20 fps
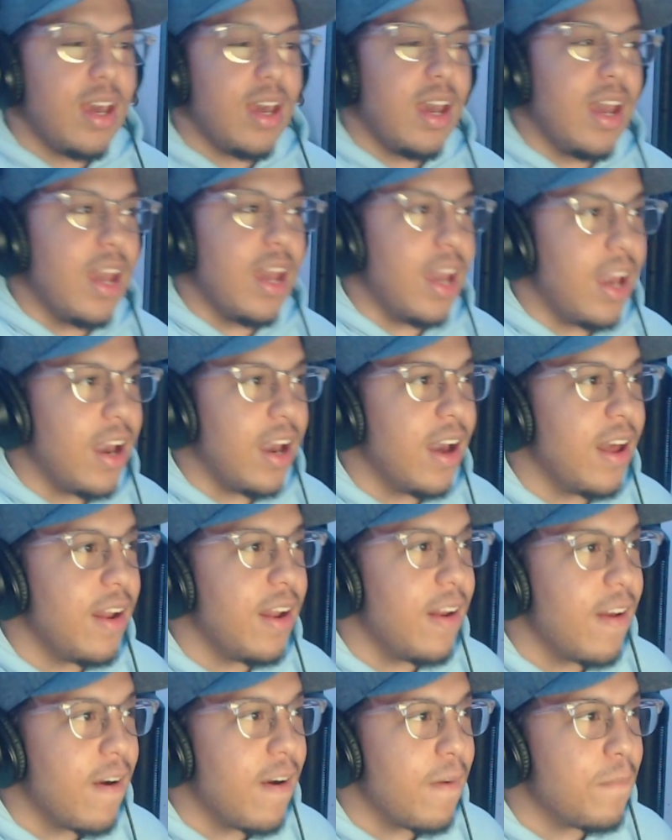And
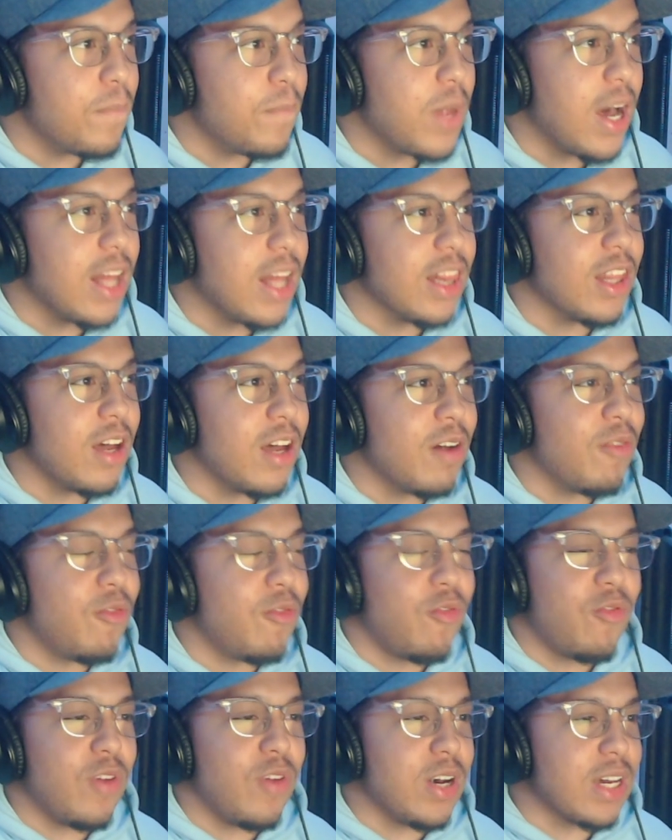I love
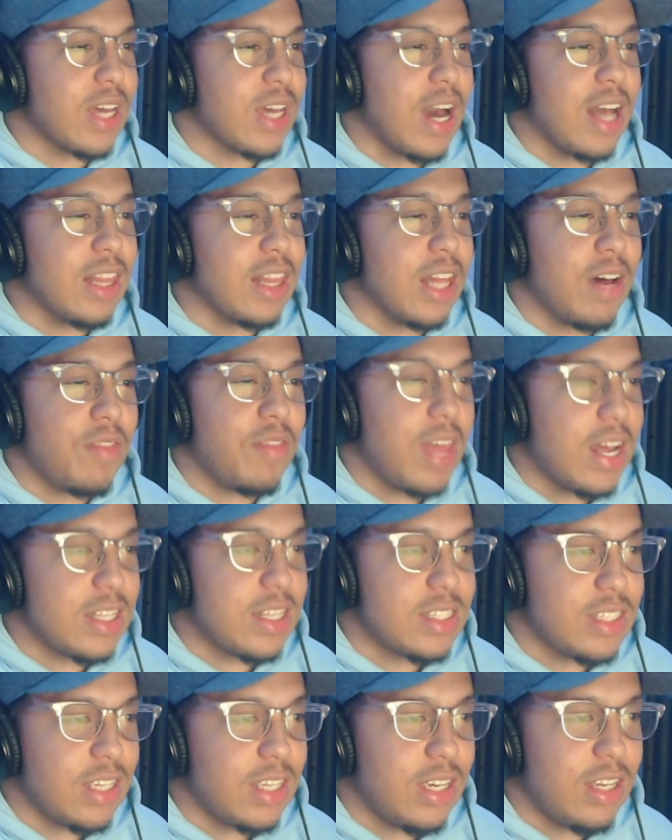that
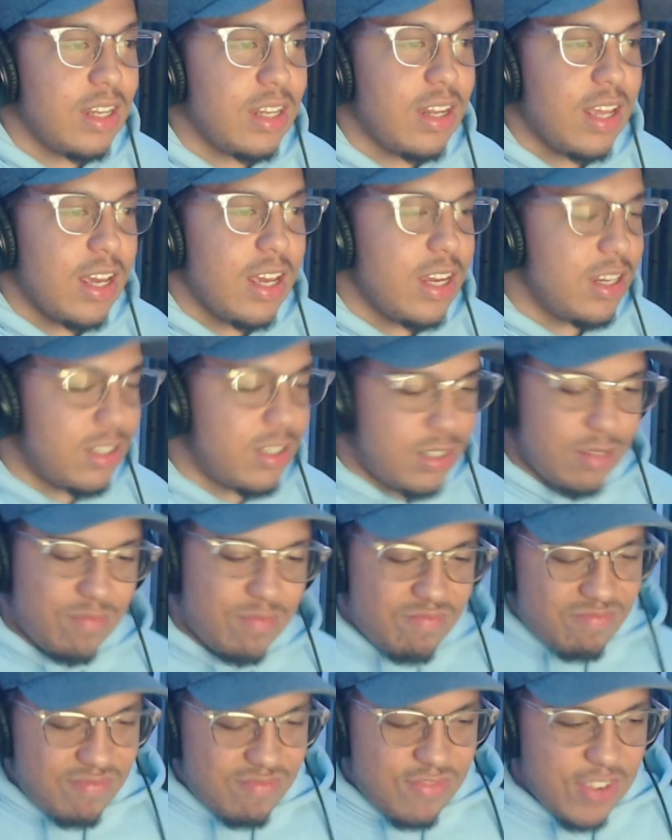scene. He's just
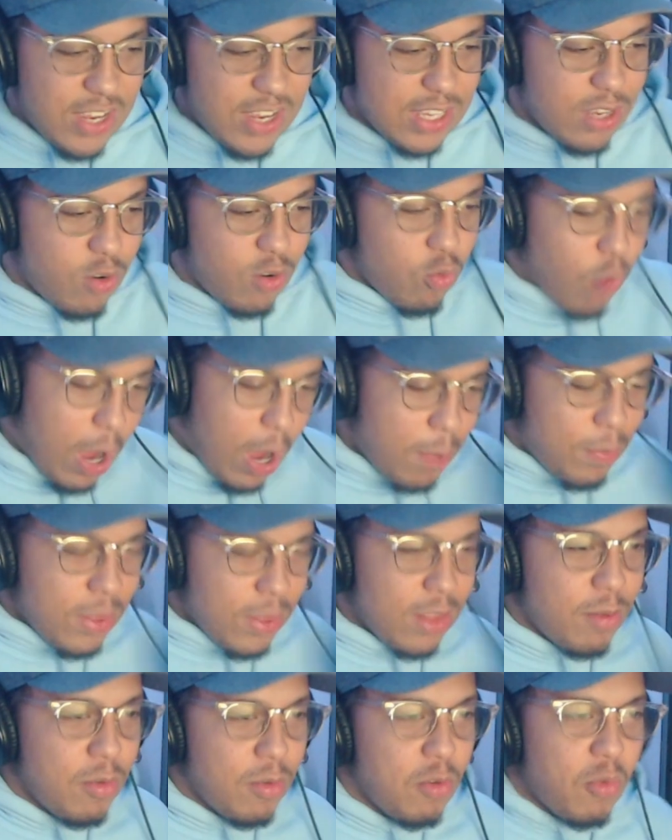fucking wiping
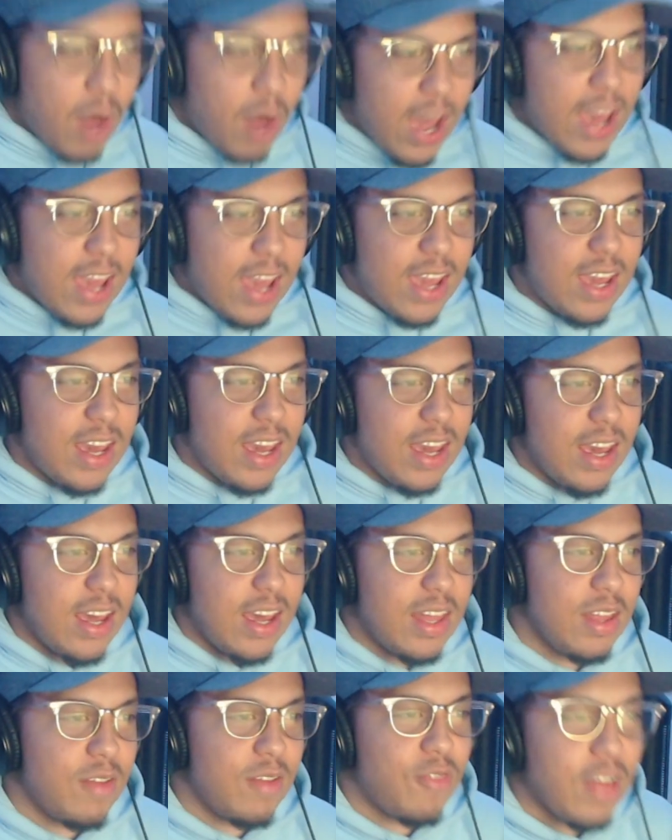them away. And
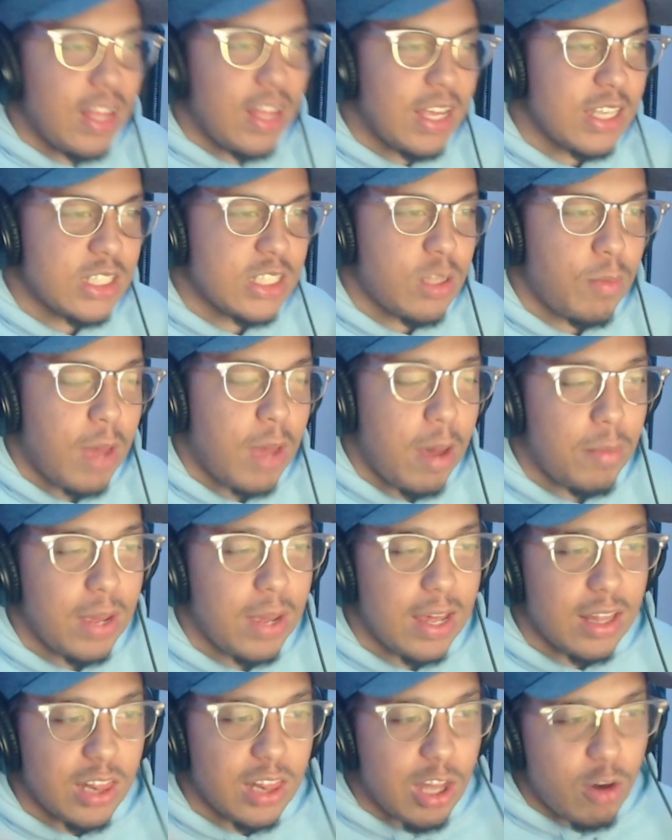then finally gets to
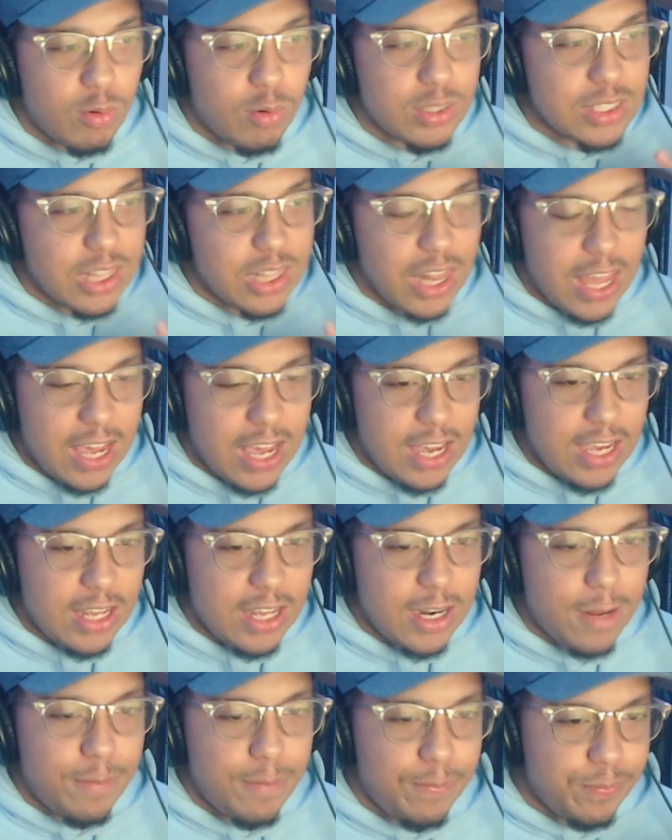Batman. Lois
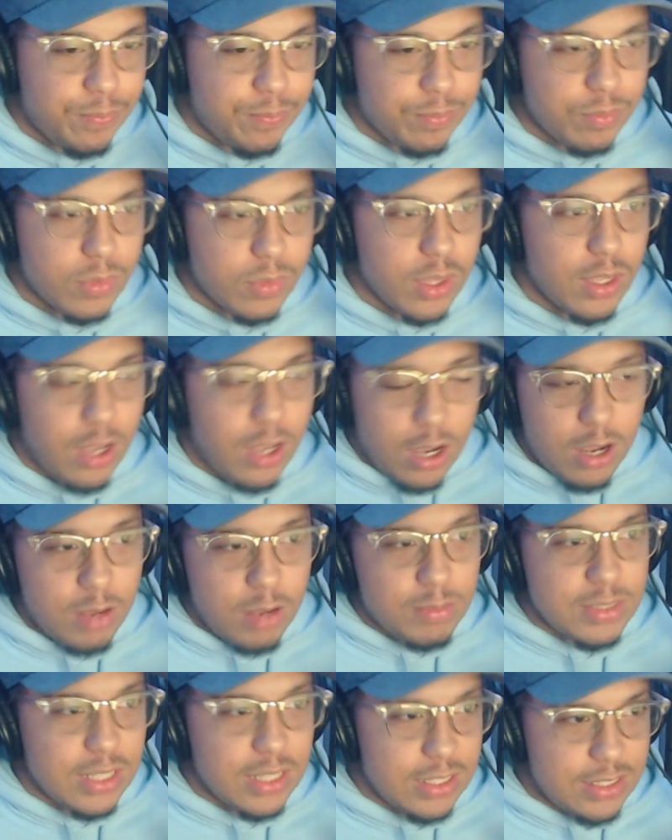Lane
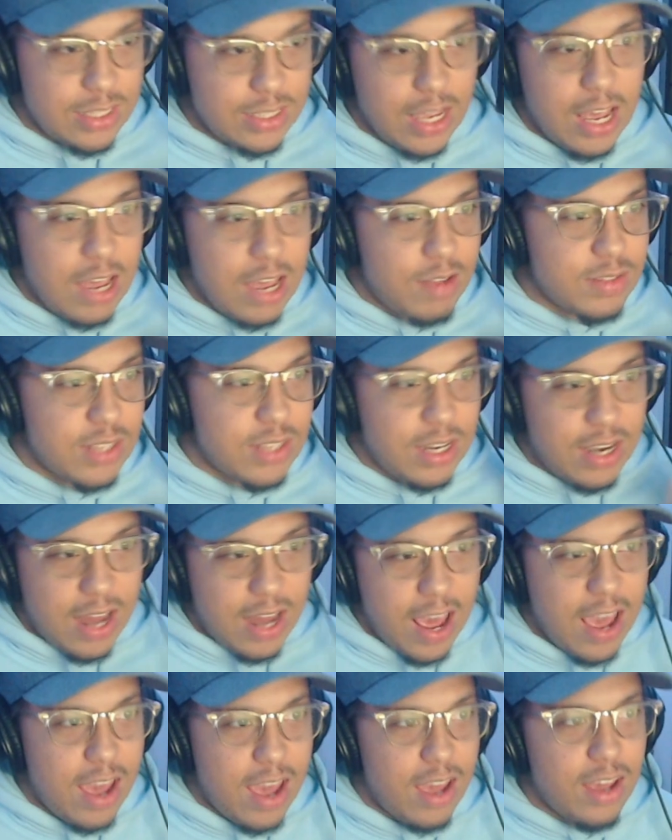comes and saves the
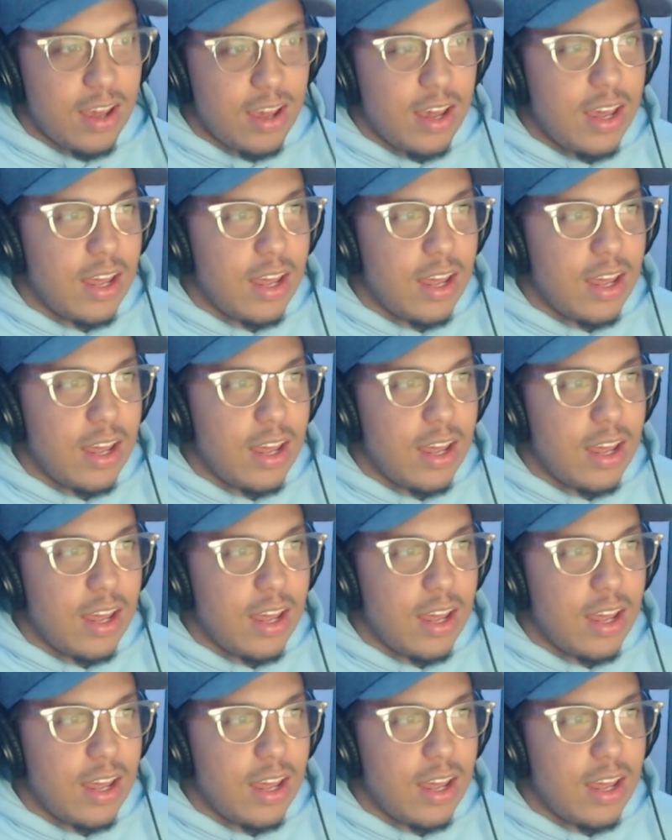day.